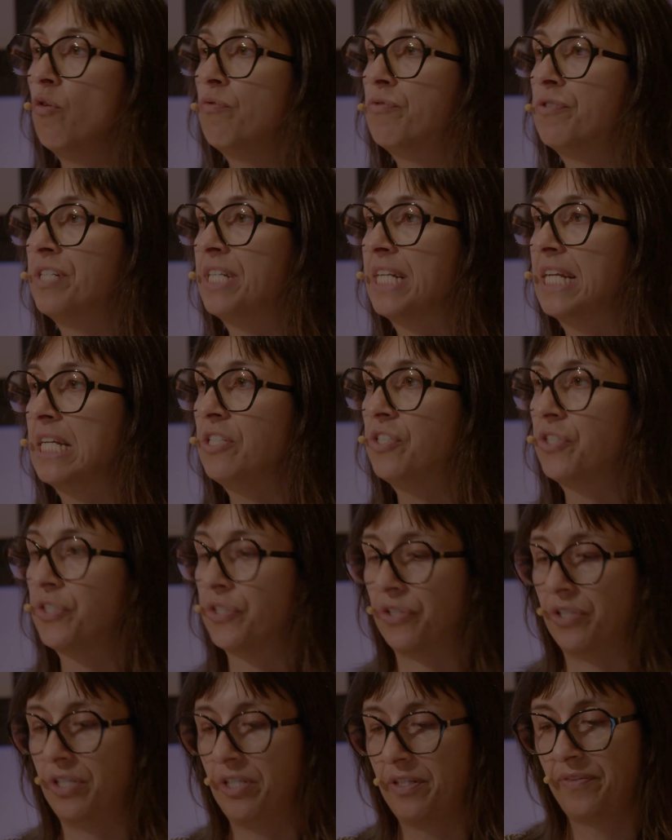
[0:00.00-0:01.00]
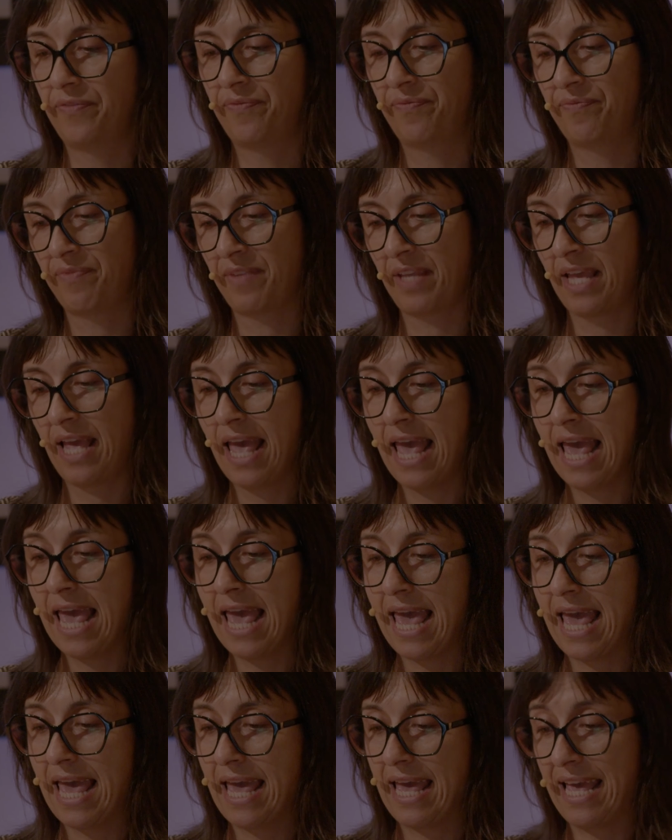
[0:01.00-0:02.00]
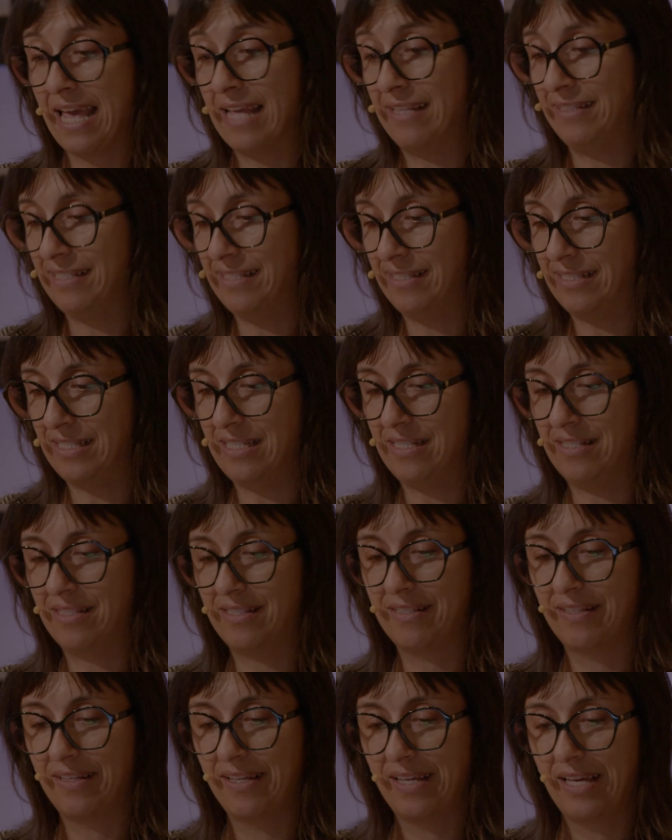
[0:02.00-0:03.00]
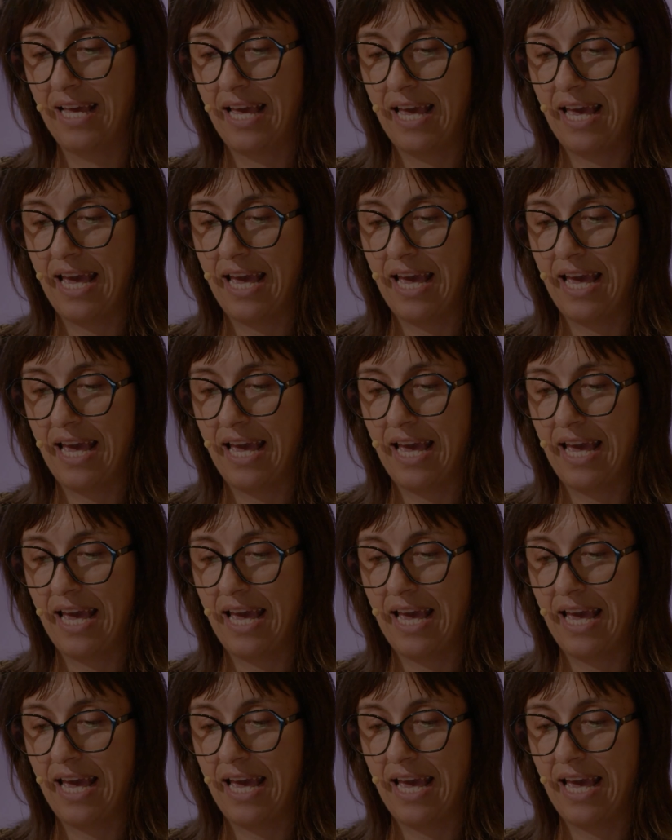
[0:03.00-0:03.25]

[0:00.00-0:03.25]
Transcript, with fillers: over nature and disease,